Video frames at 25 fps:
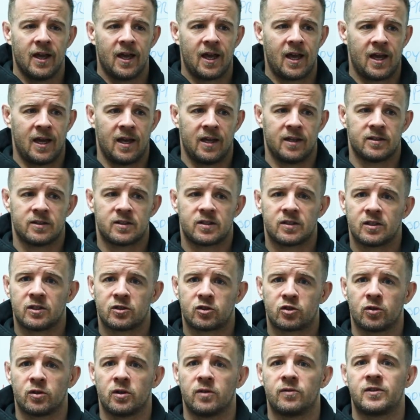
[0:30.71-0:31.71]
and
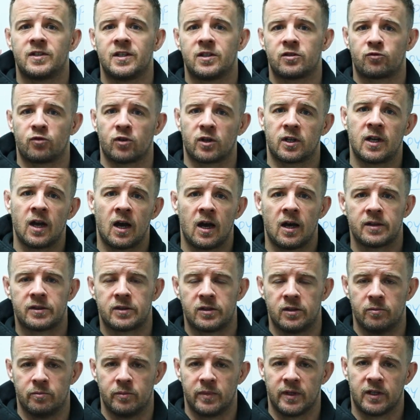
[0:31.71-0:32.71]
sort of
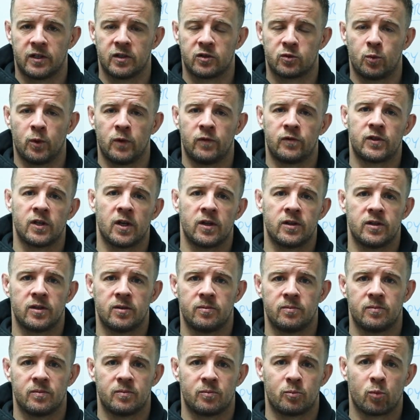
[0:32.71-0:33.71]
disregard them because we've done
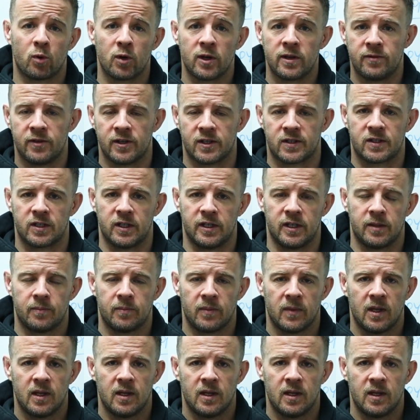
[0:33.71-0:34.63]
them previously.